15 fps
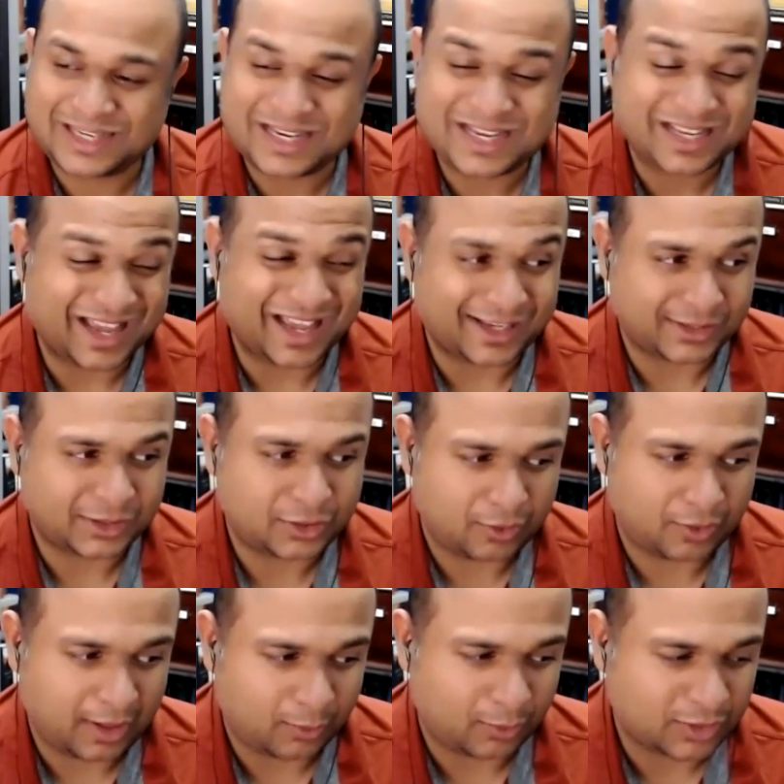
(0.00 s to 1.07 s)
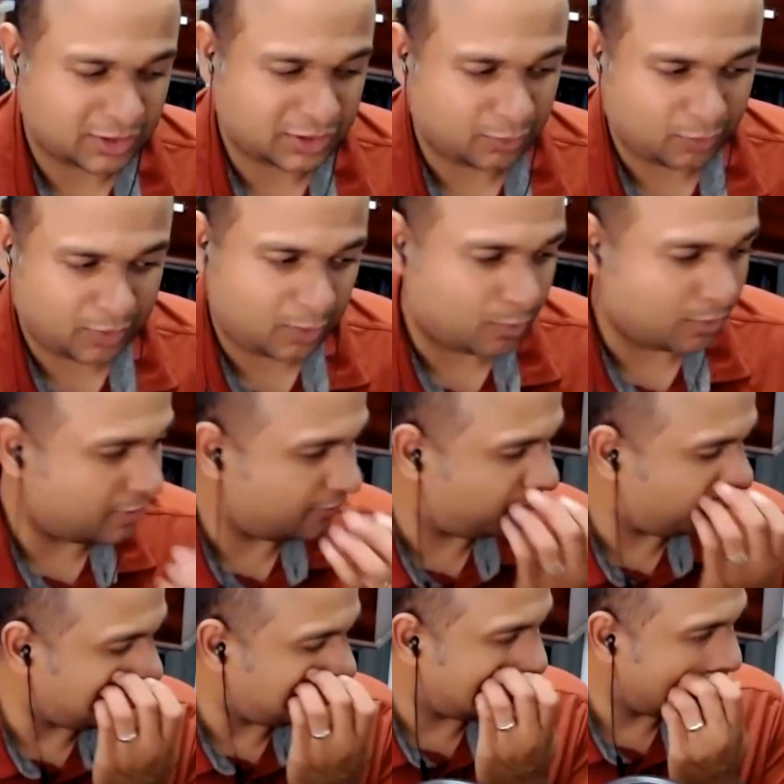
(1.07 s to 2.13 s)
dikaiosune, which is the Greek word
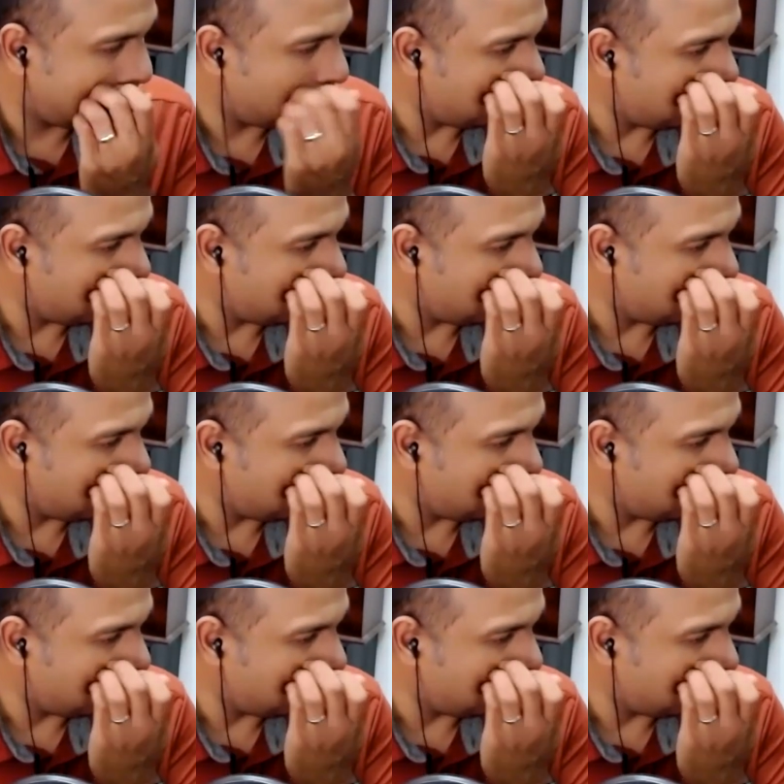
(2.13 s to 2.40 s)
for